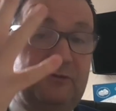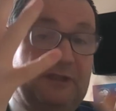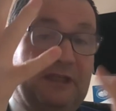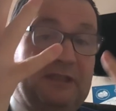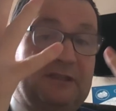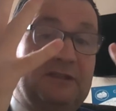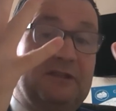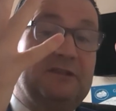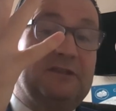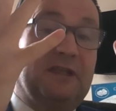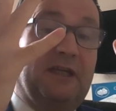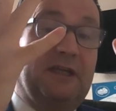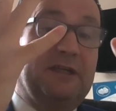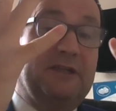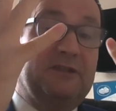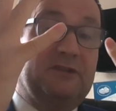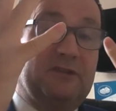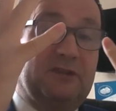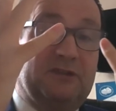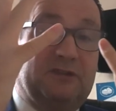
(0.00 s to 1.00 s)
days in
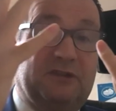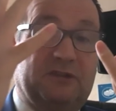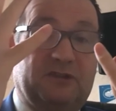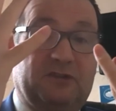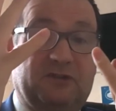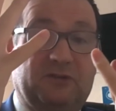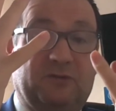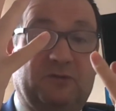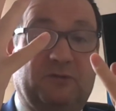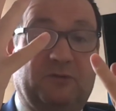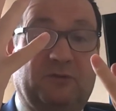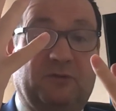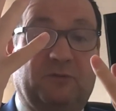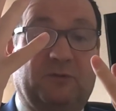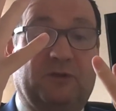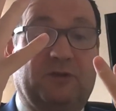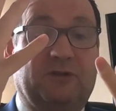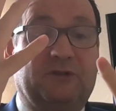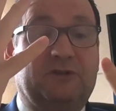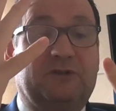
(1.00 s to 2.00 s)
science, because there's 2
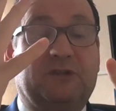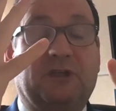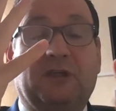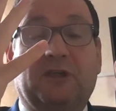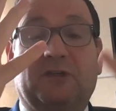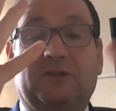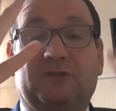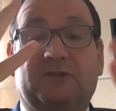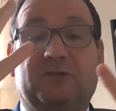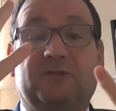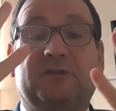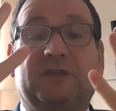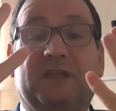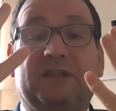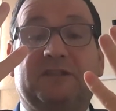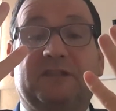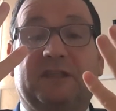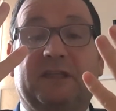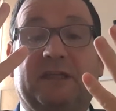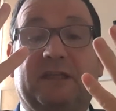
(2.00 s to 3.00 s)
awards. 2
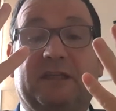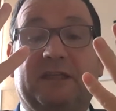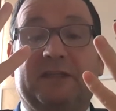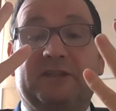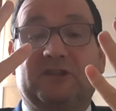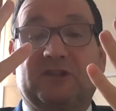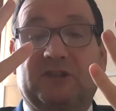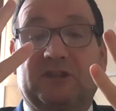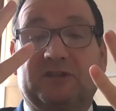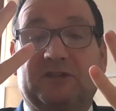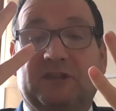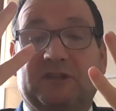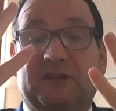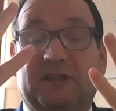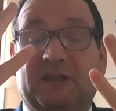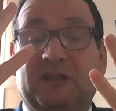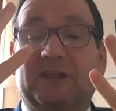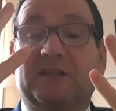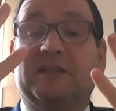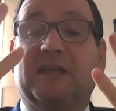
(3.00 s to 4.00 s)
days in English, because there's
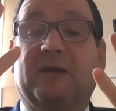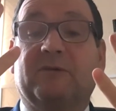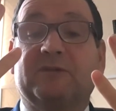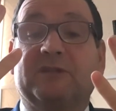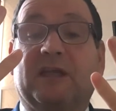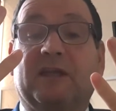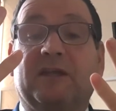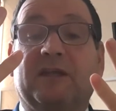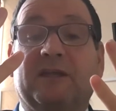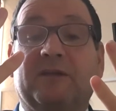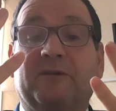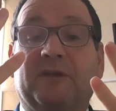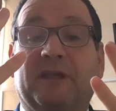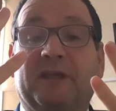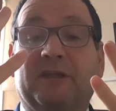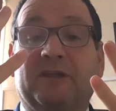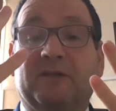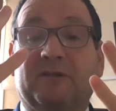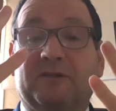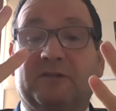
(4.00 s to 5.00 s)
English language and
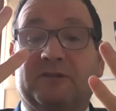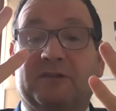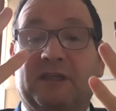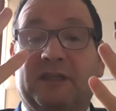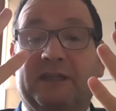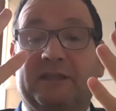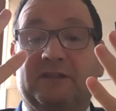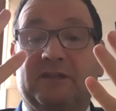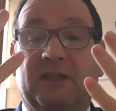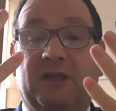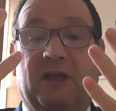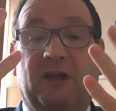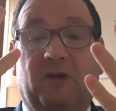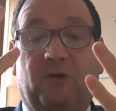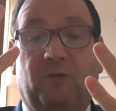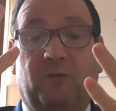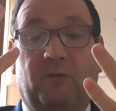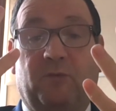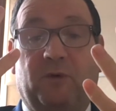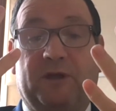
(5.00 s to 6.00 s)
English lit.
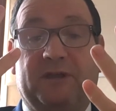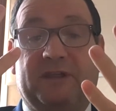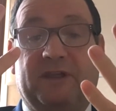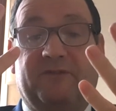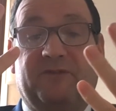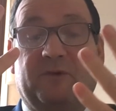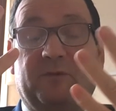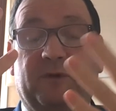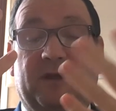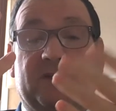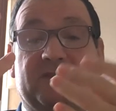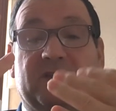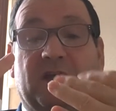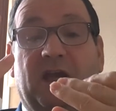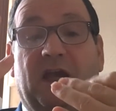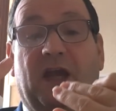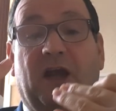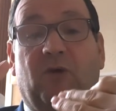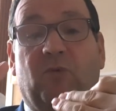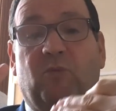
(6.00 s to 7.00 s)
1 day for Welsh.
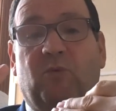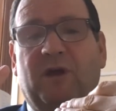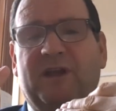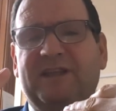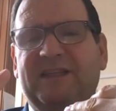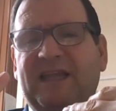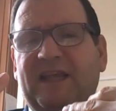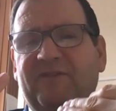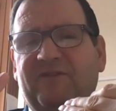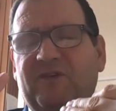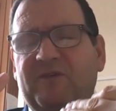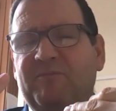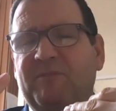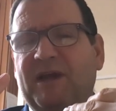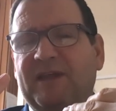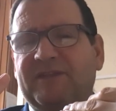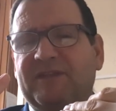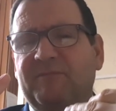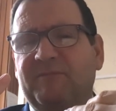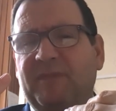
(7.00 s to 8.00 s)
1 day for
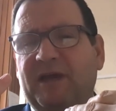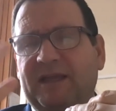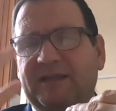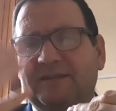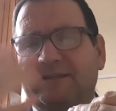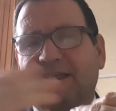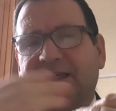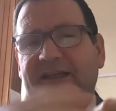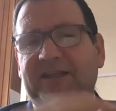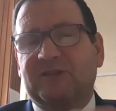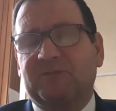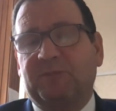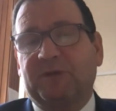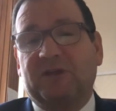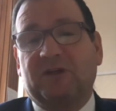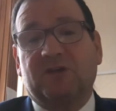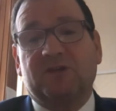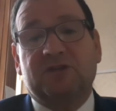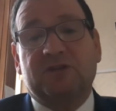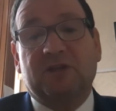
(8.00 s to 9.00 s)
mathematics,
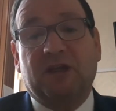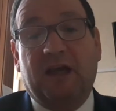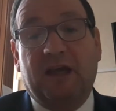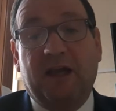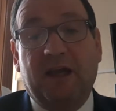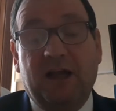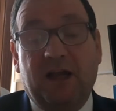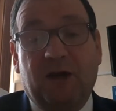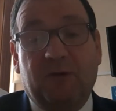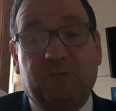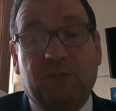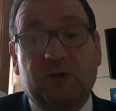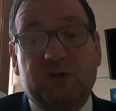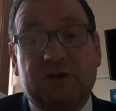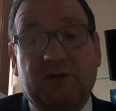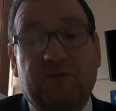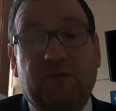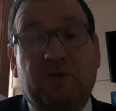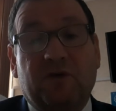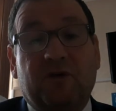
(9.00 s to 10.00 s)
because most
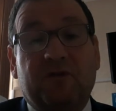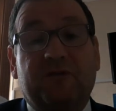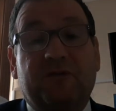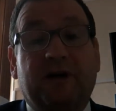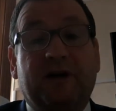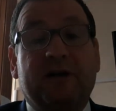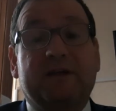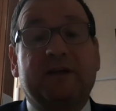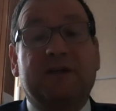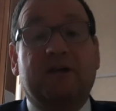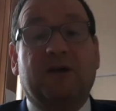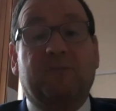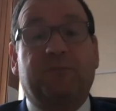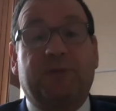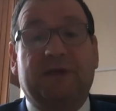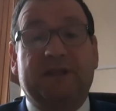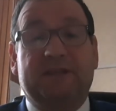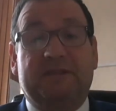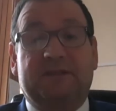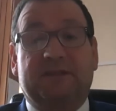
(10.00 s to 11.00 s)
of you already
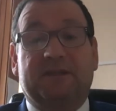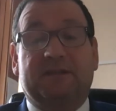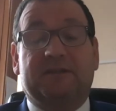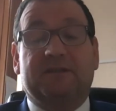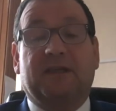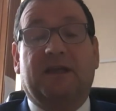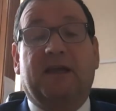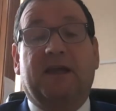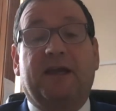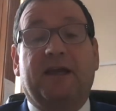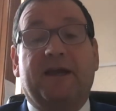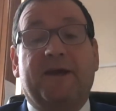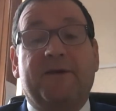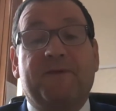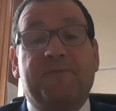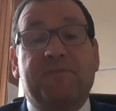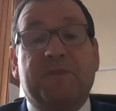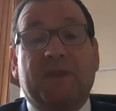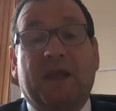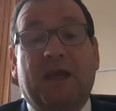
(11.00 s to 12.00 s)
completed
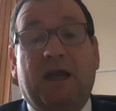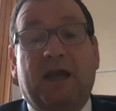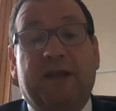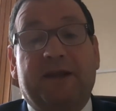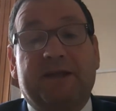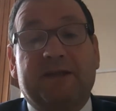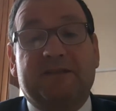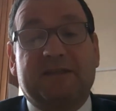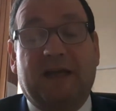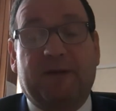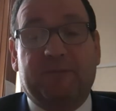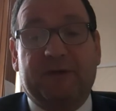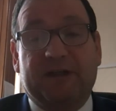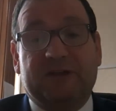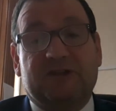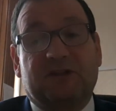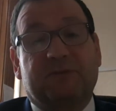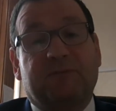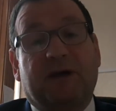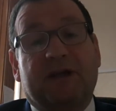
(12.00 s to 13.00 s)
an
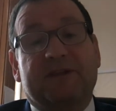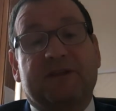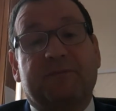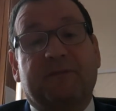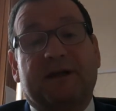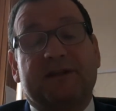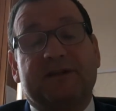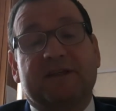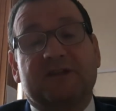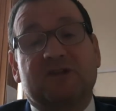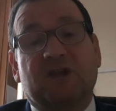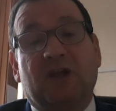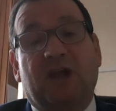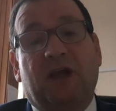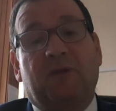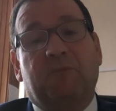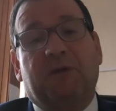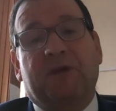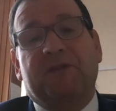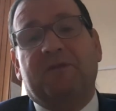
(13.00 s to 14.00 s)
examination in mathematics.
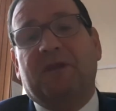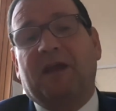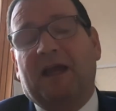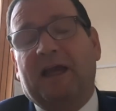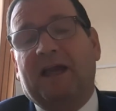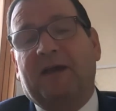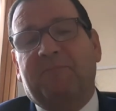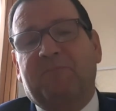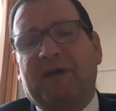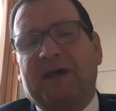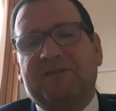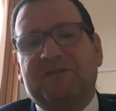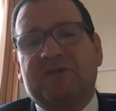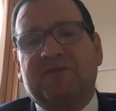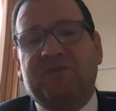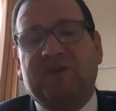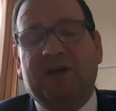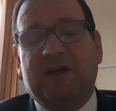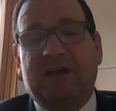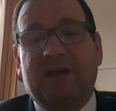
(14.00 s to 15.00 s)
But maths are
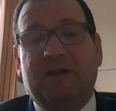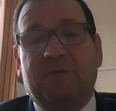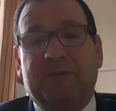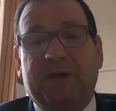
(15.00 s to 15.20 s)
feeling a little